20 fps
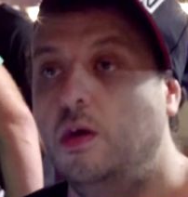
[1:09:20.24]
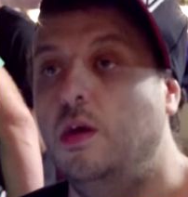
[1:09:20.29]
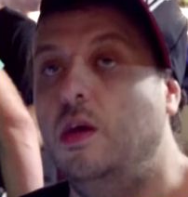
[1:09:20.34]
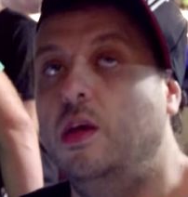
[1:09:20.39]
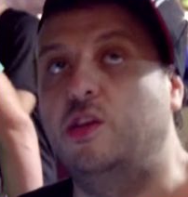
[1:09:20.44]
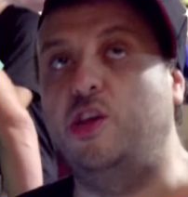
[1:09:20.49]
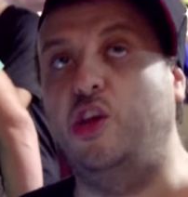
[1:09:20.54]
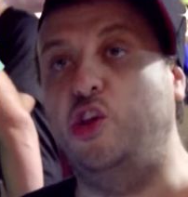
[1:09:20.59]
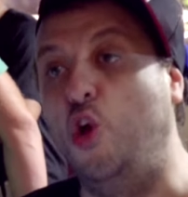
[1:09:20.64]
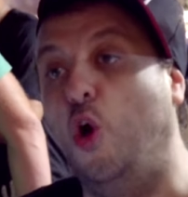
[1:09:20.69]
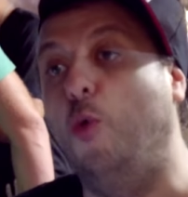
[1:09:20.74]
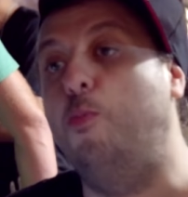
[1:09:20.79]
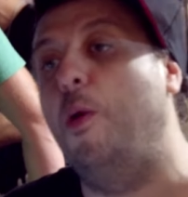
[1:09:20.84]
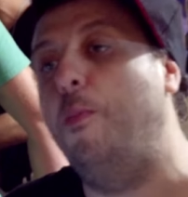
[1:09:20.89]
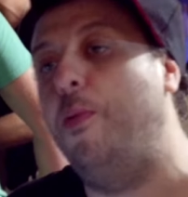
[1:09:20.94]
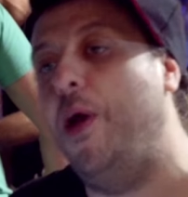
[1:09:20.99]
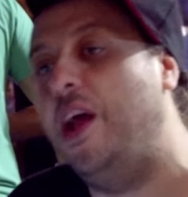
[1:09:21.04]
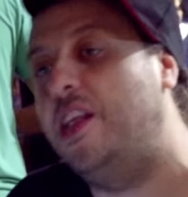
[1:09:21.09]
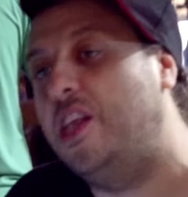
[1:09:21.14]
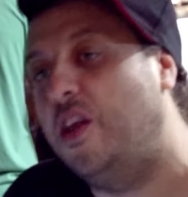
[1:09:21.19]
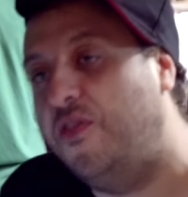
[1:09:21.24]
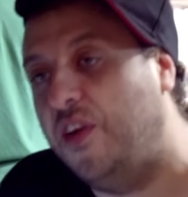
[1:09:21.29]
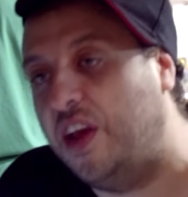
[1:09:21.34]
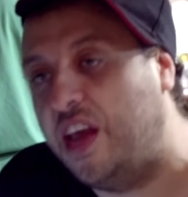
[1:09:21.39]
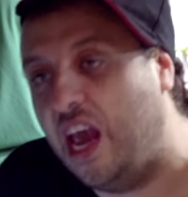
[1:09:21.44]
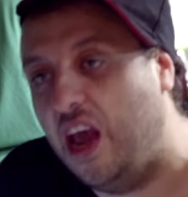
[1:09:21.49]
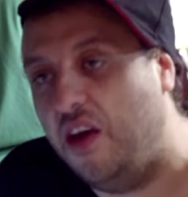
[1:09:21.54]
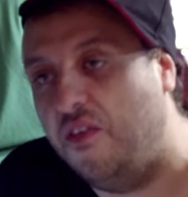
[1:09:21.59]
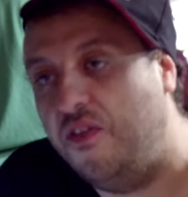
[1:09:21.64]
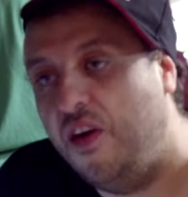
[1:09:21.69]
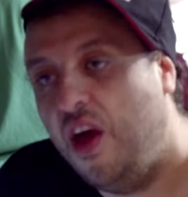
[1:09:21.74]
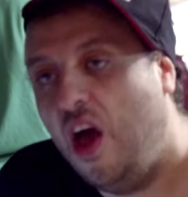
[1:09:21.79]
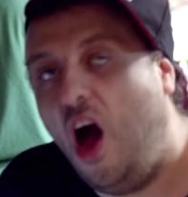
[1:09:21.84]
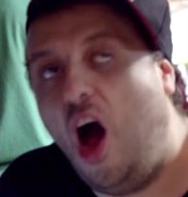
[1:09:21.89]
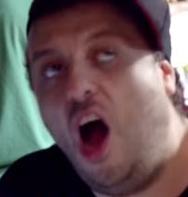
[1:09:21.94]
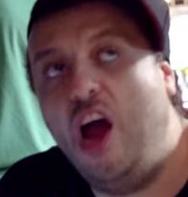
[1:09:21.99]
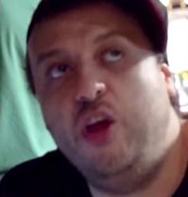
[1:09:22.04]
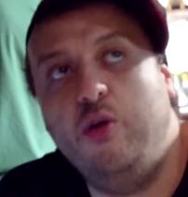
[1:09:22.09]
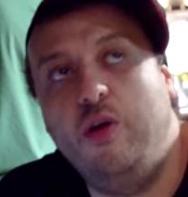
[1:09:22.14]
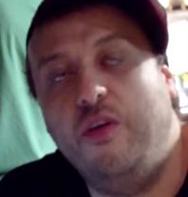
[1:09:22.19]
So you're prepared to forgive.
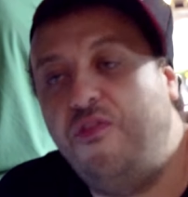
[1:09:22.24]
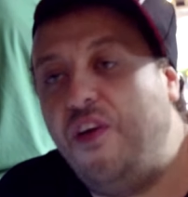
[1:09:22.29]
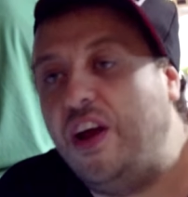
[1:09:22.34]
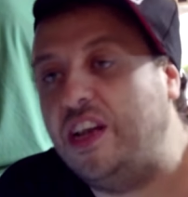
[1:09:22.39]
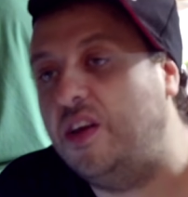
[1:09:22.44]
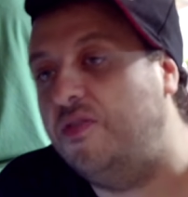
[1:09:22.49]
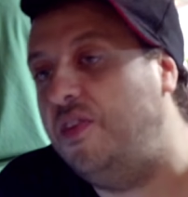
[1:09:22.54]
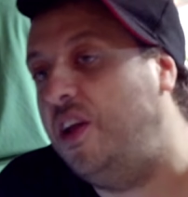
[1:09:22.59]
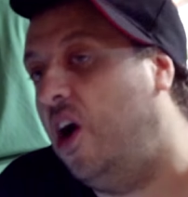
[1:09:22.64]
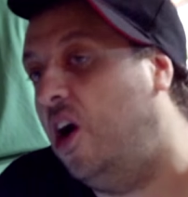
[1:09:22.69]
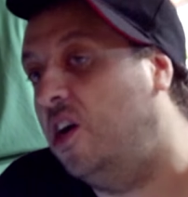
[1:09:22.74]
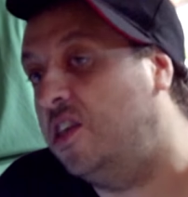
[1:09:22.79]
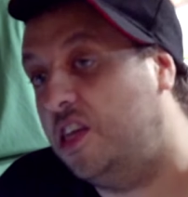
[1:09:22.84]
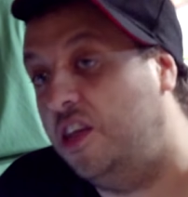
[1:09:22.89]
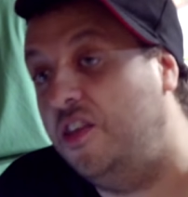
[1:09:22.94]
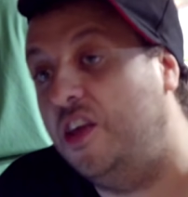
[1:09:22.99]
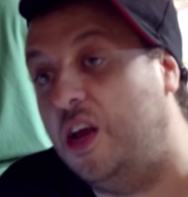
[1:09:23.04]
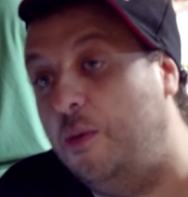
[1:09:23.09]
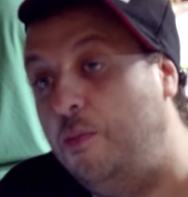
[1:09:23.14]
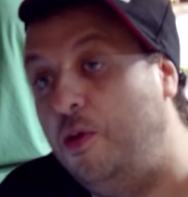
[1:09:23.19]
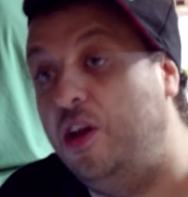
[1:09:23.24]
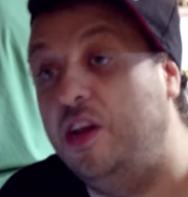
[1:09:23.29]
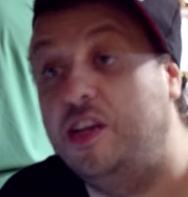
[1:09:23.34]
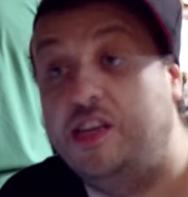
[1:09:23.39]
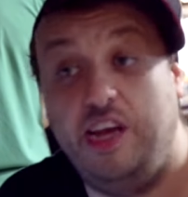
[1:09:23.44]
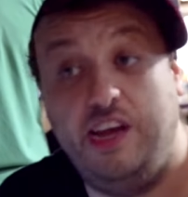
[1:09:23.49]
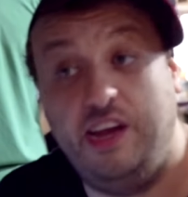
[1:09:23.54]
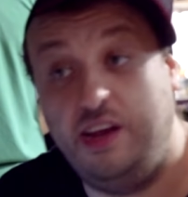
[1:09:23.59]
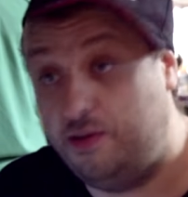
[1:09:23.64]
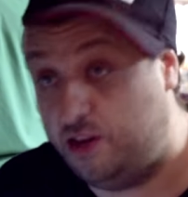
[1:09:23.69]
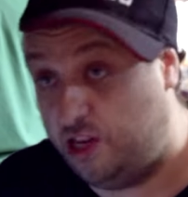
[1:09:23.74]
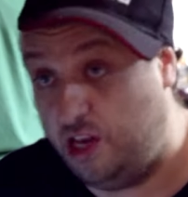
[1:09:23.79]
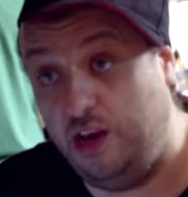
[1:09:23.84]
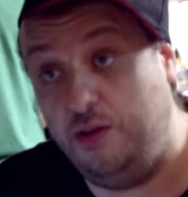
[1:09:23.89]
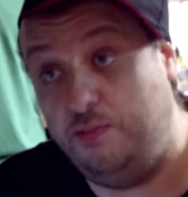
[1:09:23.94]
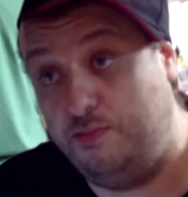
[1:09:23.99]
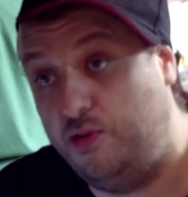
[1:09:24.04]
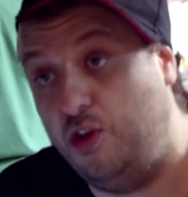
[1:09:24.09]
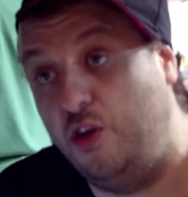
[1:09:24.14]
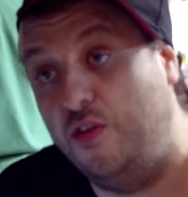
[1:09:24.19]
Are you effectively asking the community
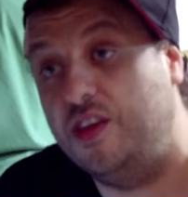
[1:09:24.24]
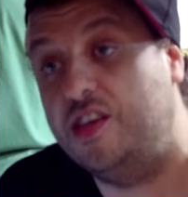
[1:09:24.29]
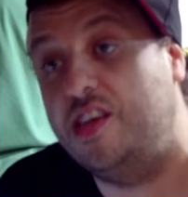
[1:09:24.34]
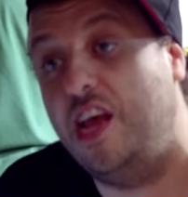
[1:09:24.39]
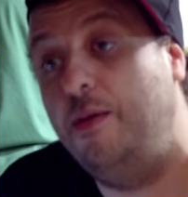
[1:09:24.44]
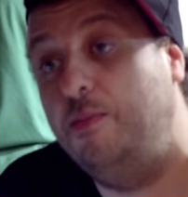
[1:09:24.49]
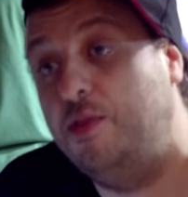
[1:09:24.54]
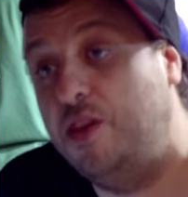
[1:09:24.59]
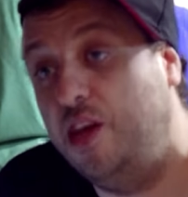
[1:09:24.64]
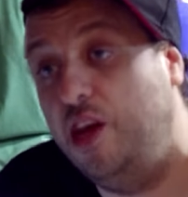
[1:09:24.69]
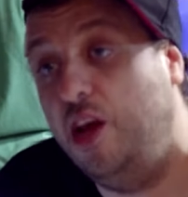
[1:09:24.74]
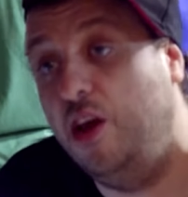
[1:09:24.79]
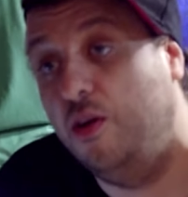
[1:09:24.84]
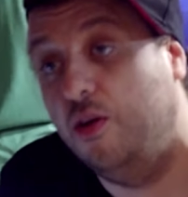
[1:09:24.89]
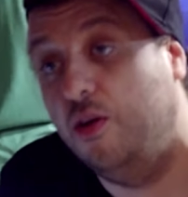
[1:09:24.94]
to do the same to you?